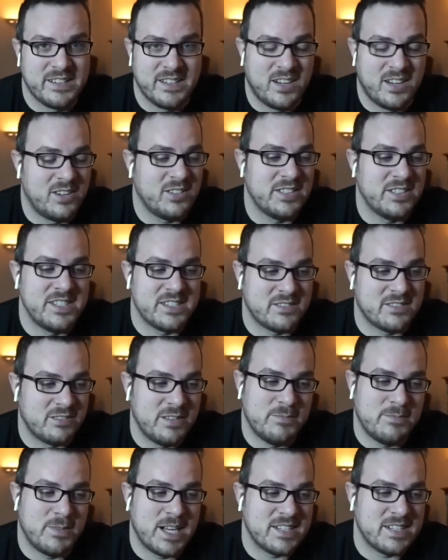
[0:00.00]
All these
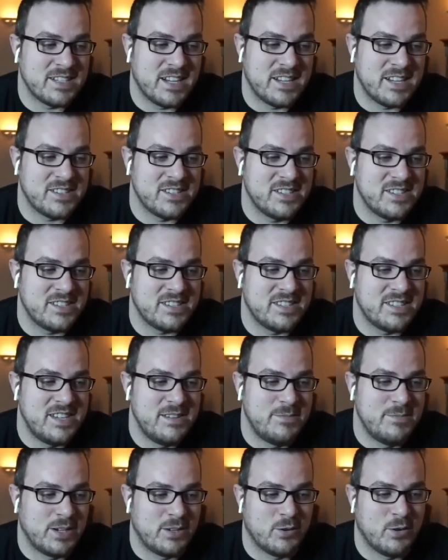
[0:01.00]
clip montages
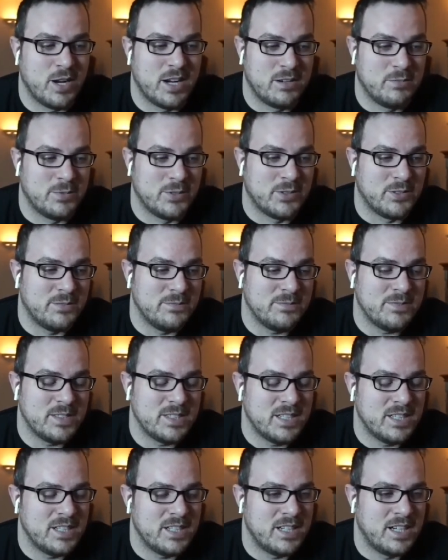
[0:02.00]
seem incredible.
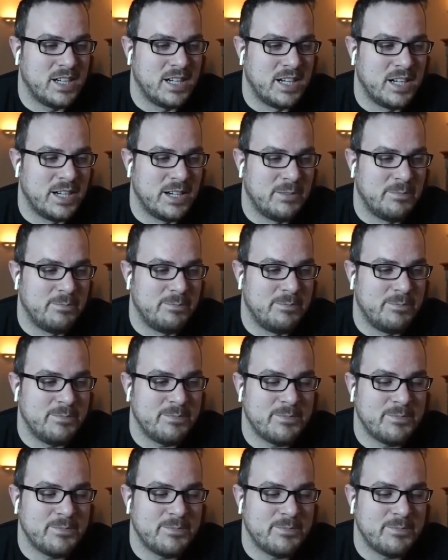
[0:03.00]
Um,